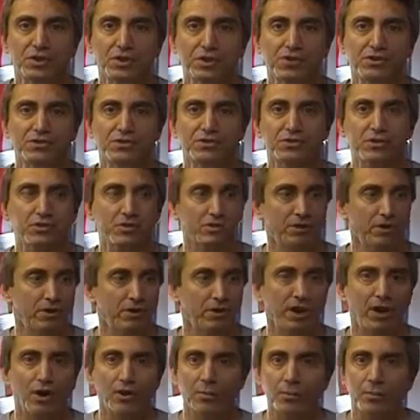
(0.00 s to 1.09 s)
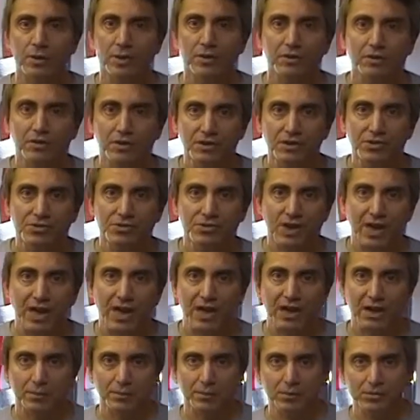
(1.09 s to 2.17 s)
thinks they're helping these
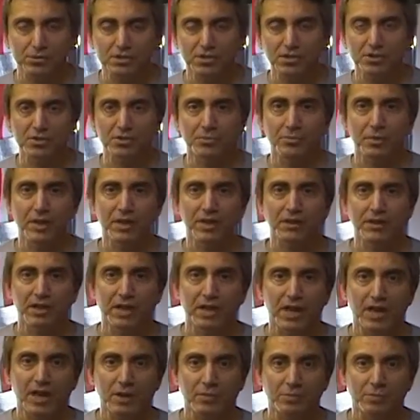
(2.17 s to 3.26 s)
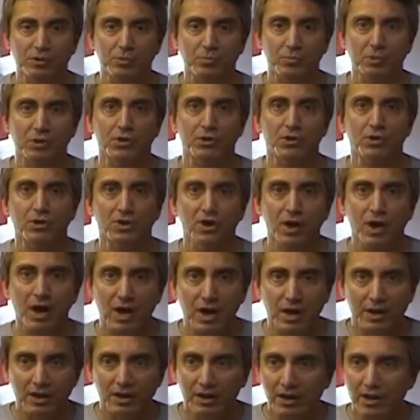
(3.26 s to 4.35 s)
animals, these abandoned animals, but they're
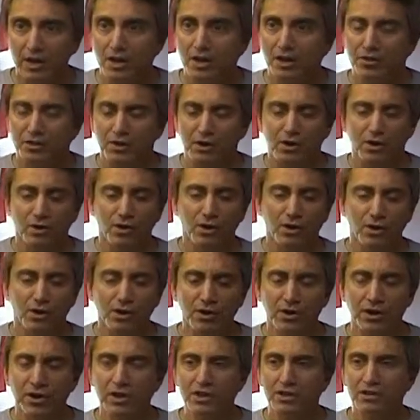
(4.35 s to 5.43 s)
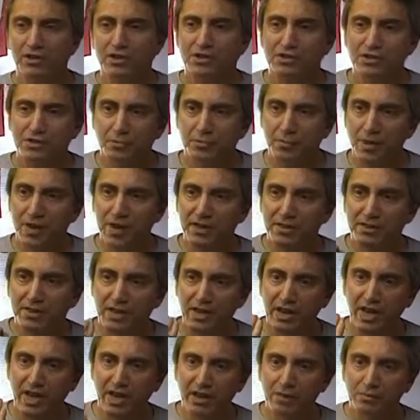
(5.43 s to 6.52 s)
not they're hurting these
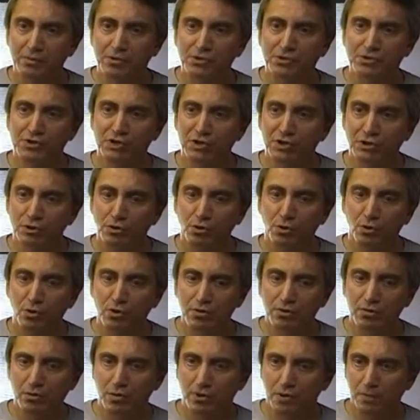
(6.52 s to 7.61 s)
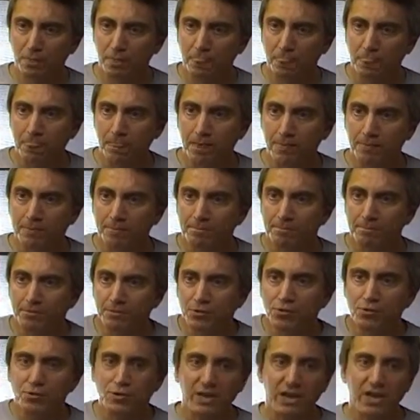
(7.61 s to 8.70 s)
abandoned animals in the long run.
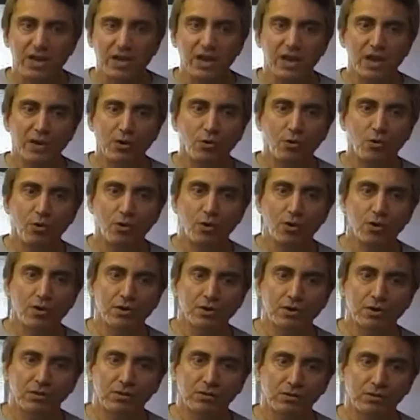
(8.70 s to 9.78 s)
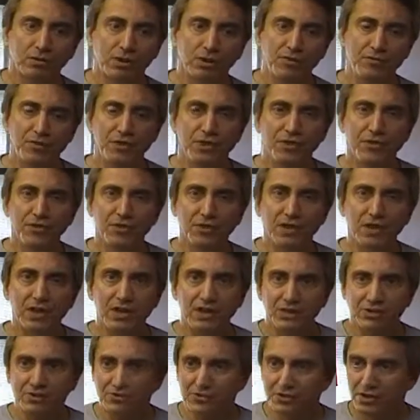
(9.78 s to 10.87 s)
You cannot hoard living
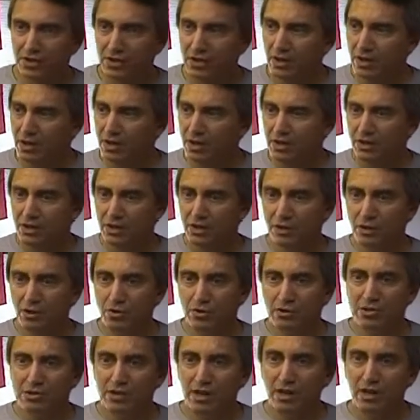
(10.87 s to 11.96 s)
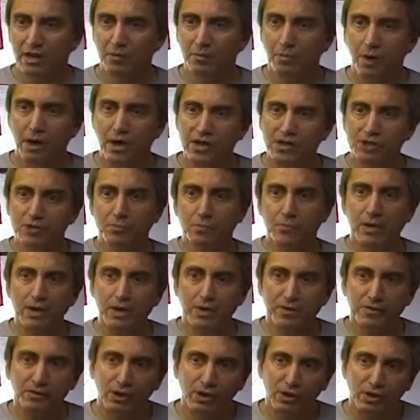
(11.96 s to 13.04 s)
things. You know, it's like, it reminds me
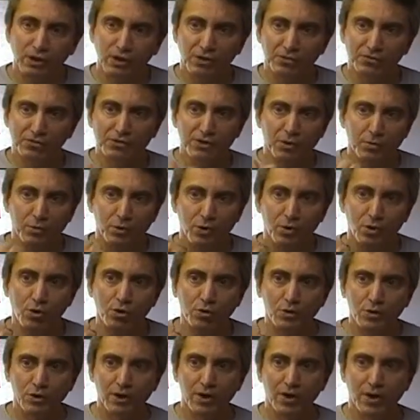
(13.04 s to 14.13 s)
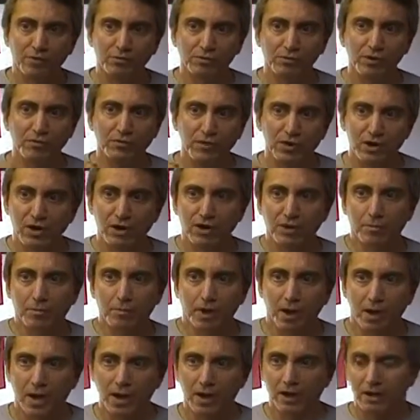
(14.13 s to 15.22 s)
a little of some cook you have living
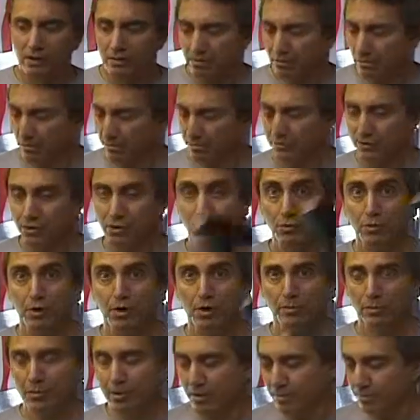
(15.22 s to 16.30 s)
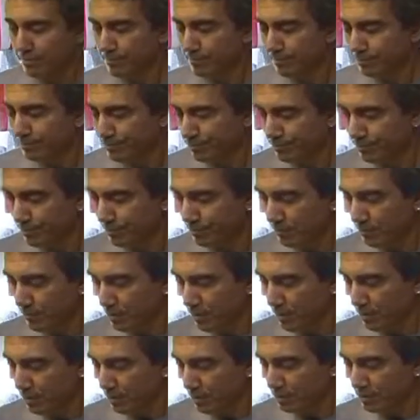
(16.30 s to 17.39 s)
nearby, if you know what I mean. I believe
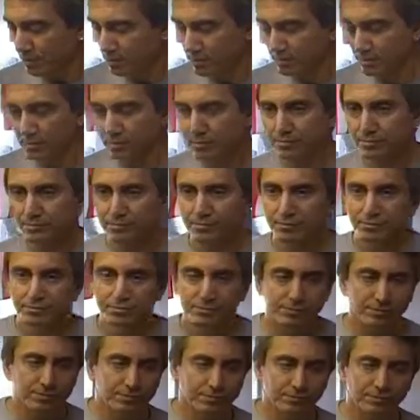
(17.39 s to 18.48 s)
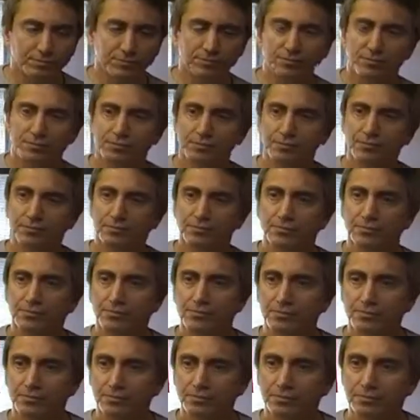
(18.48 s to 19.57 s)
that the, the 11 of the dogs were
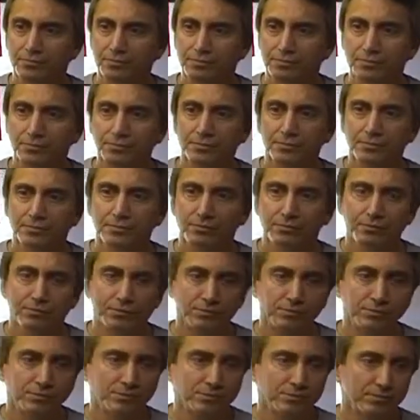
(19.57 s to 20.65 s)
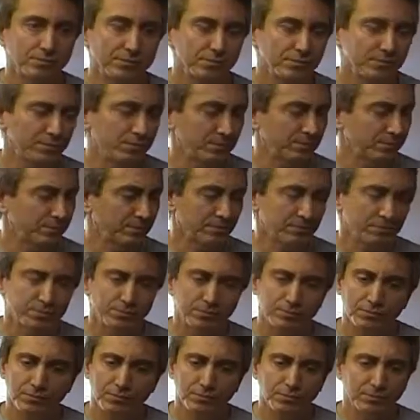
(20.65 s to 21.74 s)
Shetlands, long
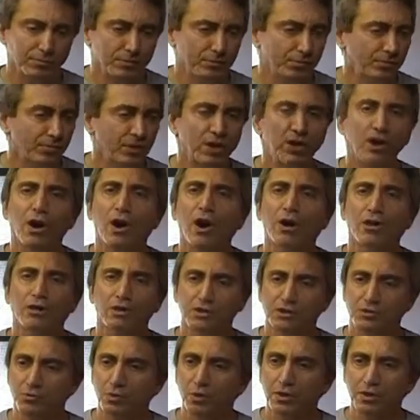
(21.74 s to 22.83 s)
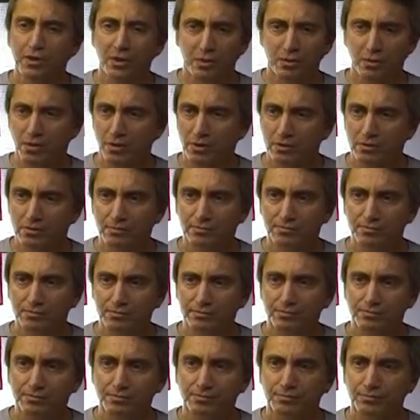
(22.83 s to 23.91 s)
hairs, you know. Regardless, and the other was were. a
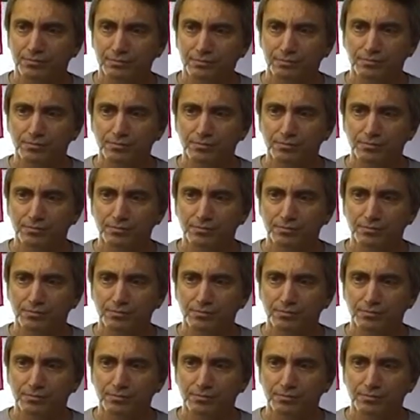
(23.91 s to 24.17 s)
uh,